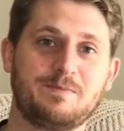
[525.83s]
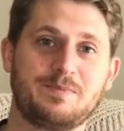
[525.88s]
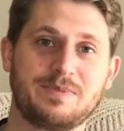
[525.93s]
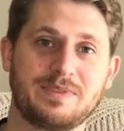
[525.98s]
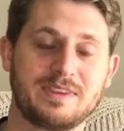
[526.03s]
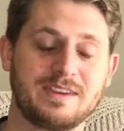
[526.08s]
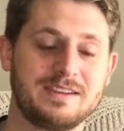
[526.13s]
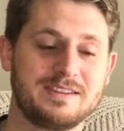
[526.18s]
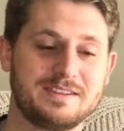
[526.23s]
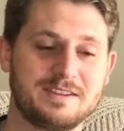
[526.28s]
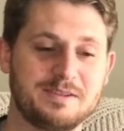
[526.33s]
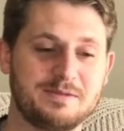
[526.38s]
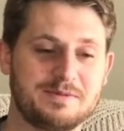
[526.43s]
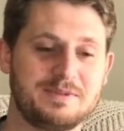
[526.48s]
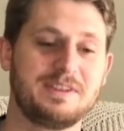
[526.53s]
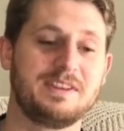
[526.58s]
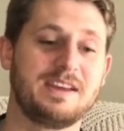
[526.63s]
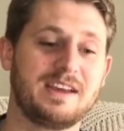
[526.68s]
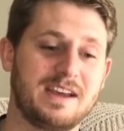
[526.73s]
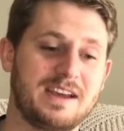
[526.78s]
in terms
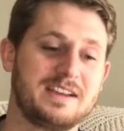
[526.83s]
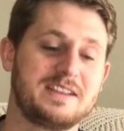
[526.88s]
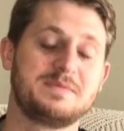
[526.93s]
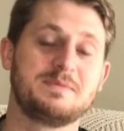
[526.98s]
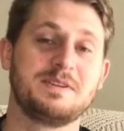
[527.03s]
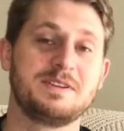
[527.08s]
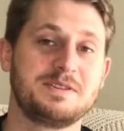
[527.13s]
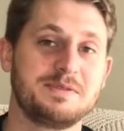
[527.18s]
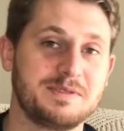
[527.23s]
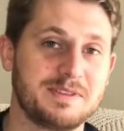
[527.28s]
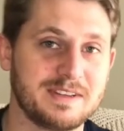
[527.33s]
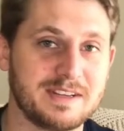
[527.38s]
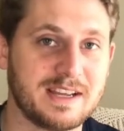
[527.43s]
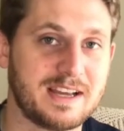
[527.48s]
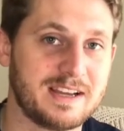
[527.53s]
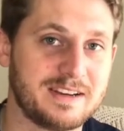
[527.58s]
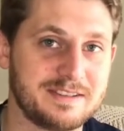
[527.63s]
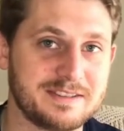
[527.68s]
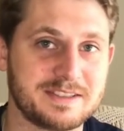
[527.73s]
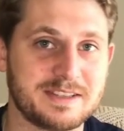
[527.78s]
of that, especially with the
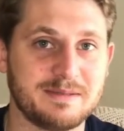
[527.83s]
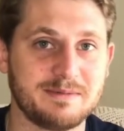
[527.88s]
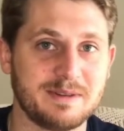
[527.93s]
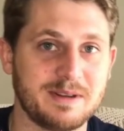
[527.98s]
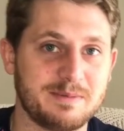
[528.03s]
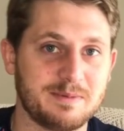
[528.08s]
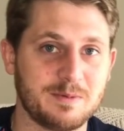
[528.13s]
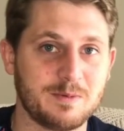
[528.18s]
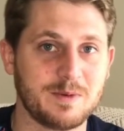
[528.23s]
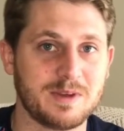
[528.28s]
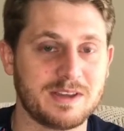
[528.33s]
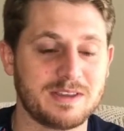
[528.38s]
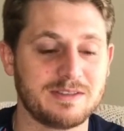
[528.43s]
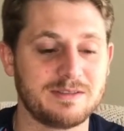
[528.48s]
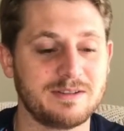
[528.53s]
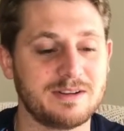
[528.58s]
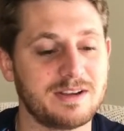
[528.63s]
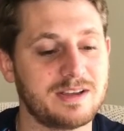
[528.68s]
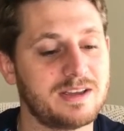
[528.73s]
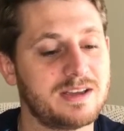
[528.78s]
Niners coming up in week
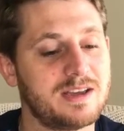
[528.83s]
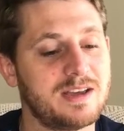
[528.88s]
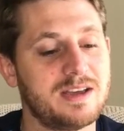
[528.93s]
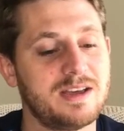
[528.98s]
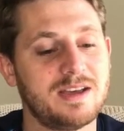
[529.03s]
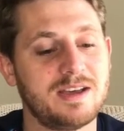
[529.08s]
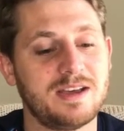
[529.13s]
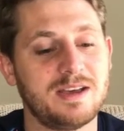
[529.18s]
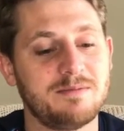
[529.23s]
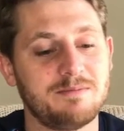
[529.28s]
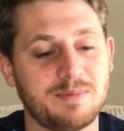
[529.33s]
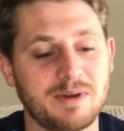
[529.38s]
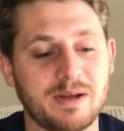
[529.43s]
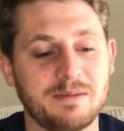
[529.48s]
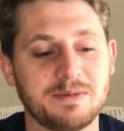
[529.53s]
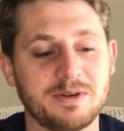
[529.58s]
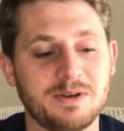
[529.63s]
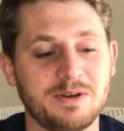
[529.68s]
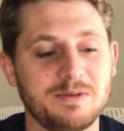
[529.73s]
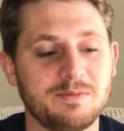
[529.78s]
3. But
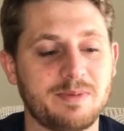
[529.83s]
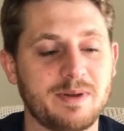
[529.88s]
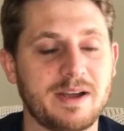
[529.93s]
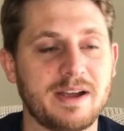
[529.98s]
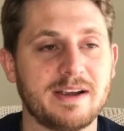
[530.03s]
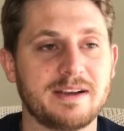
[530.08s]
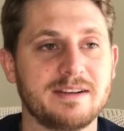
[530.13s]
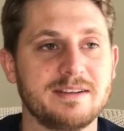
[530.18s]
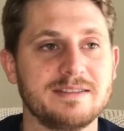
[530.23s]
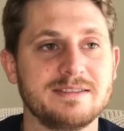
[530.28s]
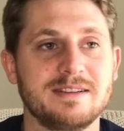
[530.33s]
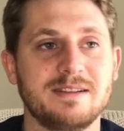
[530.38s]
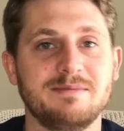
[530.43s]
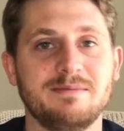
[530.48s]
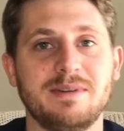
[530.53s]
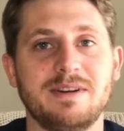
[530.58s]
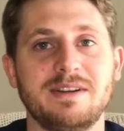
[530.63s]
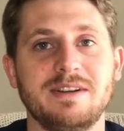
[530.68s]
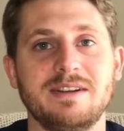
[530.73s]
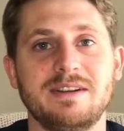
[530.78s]
I'm going Packers on
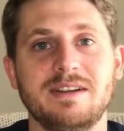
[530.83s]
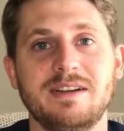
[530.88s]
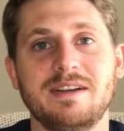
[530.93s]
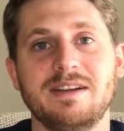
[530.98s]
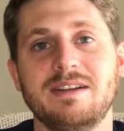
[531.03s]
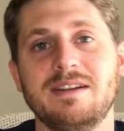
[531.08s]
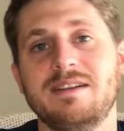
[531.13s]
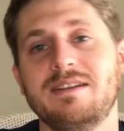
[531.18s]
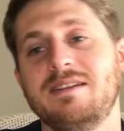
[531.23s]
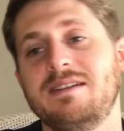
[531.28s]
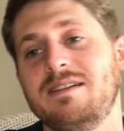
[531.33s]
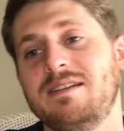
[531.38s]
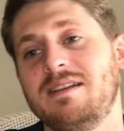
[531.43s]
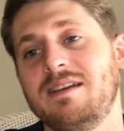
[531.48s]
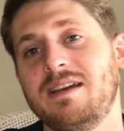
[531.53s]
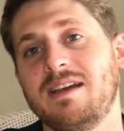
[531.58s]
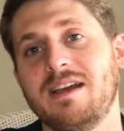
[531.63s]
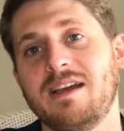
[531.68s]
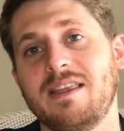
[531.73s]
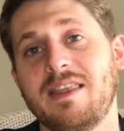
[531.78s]
Monday night.
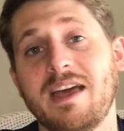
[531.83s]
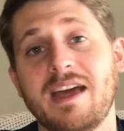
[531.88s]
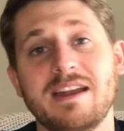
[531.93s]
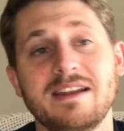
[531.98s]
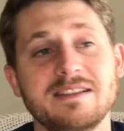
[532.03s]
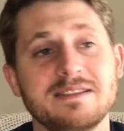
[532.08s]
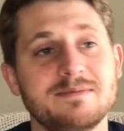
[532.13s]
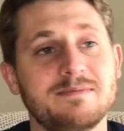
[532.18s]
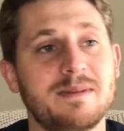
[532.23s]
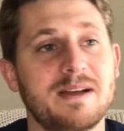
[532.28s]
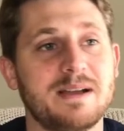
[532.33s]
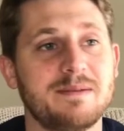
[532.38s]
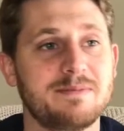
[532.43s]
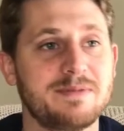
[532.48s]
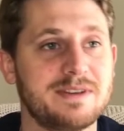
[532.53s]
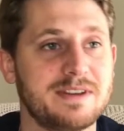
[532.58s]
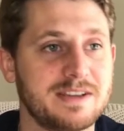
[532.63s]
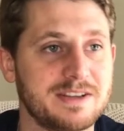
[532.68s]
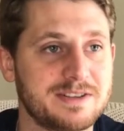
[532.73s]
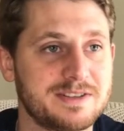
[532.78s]
And that is my
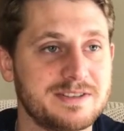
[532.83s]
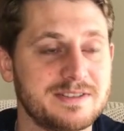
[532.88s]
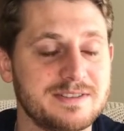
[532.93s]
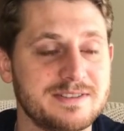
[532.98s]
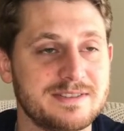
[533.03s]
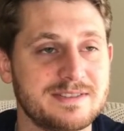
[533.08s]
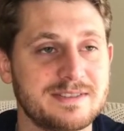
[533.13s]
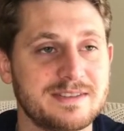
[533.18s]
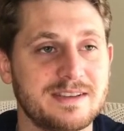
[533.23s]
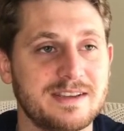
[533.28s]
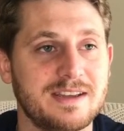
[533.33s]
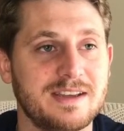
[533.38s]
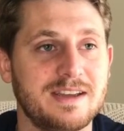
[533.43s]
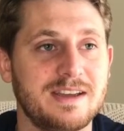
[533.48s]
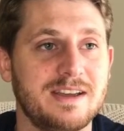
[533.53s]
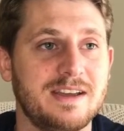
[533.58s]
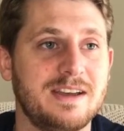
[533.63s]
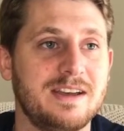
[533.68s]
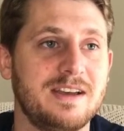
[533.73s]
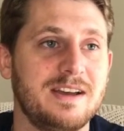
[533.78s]
predictions.
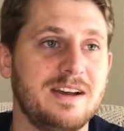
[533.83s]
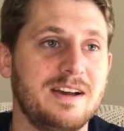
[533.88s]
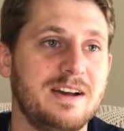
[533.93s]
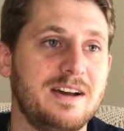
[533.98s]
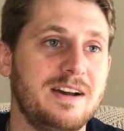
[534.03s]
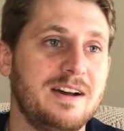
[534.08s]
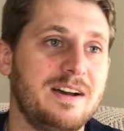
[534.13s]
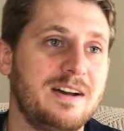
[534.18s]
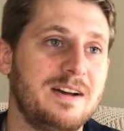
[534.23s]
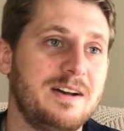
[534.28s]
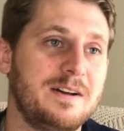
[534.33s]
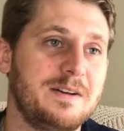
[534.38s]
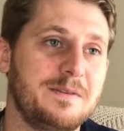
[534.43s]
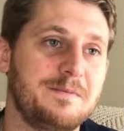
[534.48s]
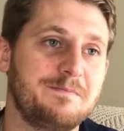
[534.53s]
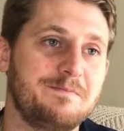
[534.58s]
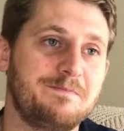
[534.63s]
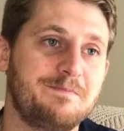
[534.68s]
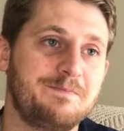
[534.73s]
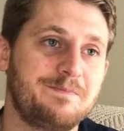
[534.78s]

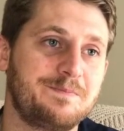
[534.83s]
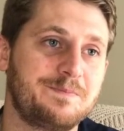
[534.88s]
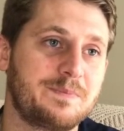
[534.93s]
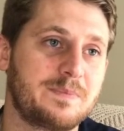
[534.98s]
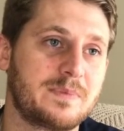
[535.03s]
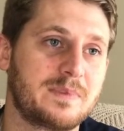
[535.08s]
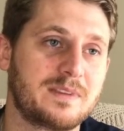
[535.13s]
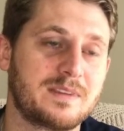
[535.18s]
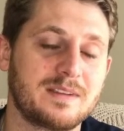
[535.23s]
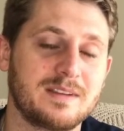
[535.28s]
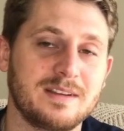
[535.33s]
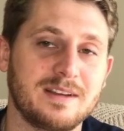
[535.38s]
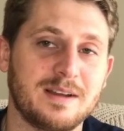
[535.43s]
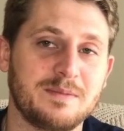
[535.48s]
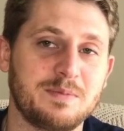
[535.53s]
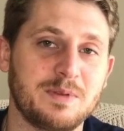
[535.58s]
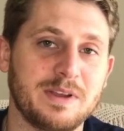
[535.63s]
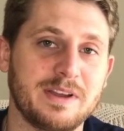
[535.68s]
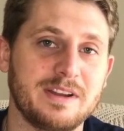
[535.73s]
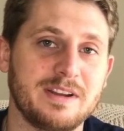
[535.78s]
I
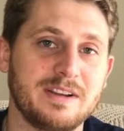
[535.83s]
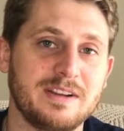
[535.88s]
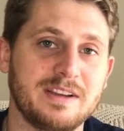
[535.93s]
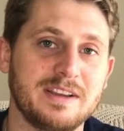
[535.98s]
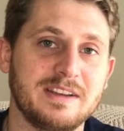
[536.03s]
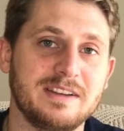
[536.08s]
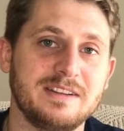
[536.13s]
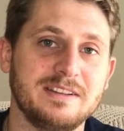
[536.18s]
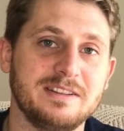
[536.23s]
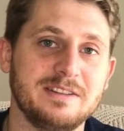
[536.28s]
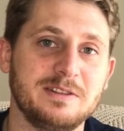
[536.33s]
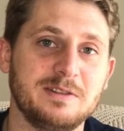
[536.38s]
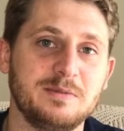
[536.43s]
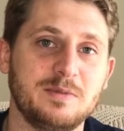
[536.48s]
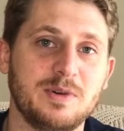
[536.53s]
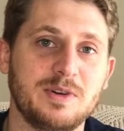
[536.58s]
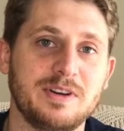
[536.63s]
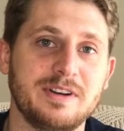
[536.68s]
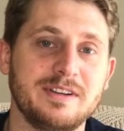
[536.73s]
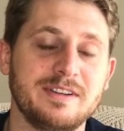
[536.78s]
plan on getting a little
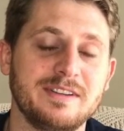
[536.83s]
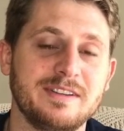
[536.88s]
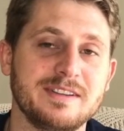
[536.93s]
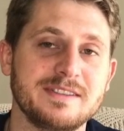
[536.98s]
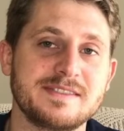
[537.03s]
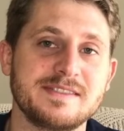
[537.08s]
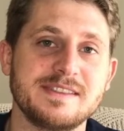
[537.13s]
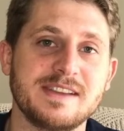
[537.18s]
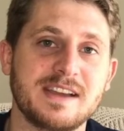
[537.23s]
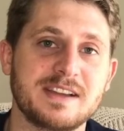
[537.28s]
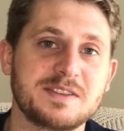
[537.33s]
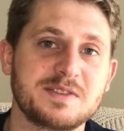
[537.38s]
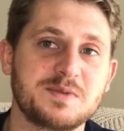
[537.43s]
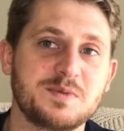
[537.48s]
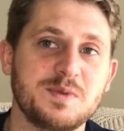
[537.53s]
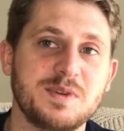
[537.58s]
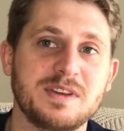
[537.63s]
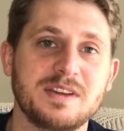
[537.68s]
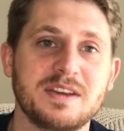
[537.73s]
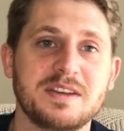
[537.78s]
more into this next
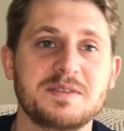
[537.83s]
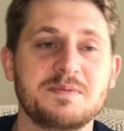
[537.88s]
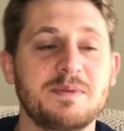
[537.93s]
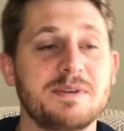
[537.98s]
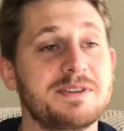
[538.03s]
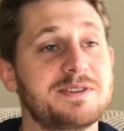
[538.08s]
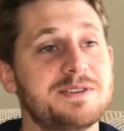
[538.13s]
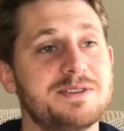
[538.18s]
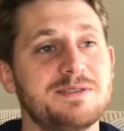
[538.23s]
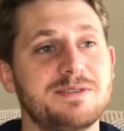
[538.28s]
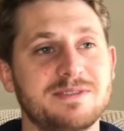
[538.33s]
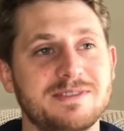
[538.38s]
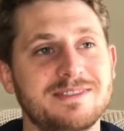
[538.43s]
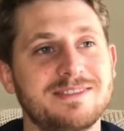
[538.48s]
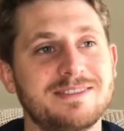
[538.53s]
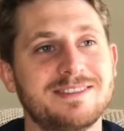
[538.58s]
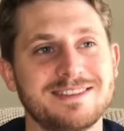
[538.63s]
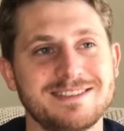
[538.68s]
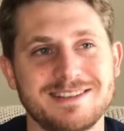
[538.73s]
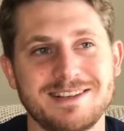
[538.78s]
week, especially
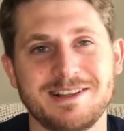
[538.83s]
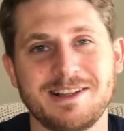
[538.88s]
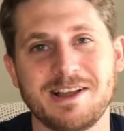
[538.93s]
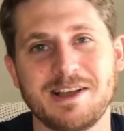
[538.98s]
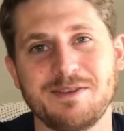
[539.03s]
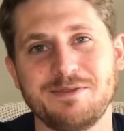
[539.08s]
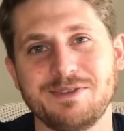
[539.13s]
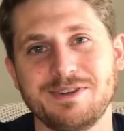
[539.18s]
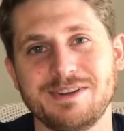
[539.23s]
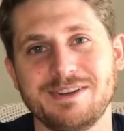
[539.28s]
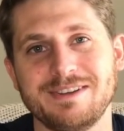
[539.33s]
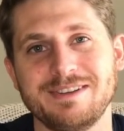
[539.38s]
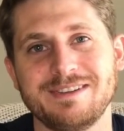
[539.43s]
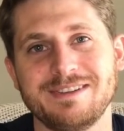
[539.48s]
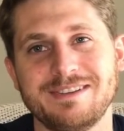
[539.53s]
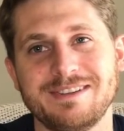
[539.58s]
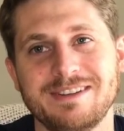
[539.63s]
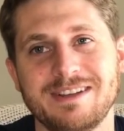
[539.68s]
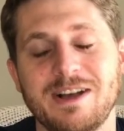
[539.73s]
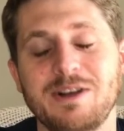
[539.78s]
because
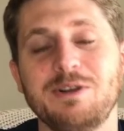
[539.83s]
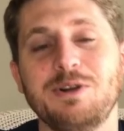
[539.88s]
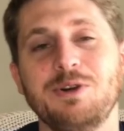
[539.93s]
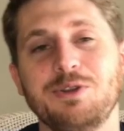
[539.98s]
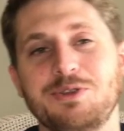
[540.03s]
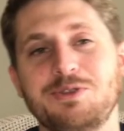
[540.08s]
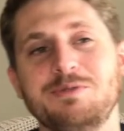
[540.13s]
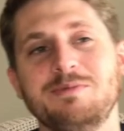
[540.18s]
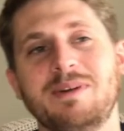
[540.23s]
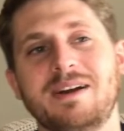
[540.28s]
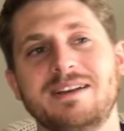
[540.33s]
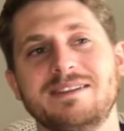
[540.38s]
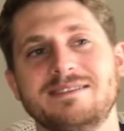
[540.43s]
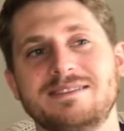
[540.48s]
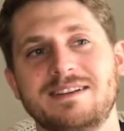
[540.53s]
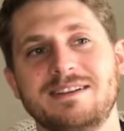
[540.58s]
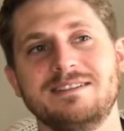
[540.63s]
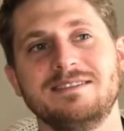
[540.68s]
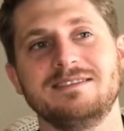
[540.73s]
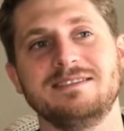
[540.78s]
I'll go through my
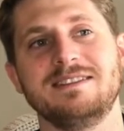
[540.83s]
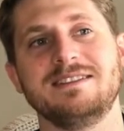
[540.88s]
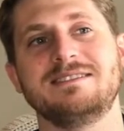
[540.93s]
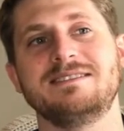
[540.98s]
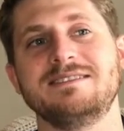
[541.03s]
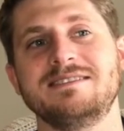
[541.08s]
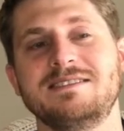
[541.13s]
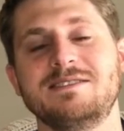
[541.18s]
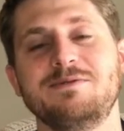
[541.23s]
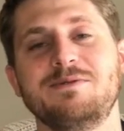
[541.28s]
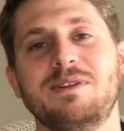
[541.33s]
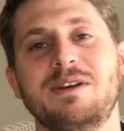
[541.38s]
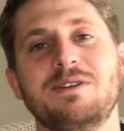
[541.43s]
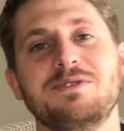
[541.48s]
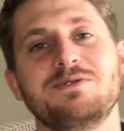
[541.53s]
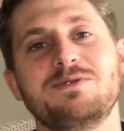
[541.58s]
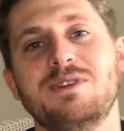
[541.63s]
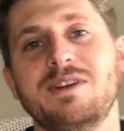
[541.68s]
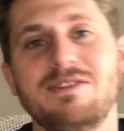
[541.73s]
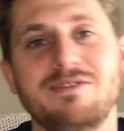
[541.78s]
entire list and see what I was right and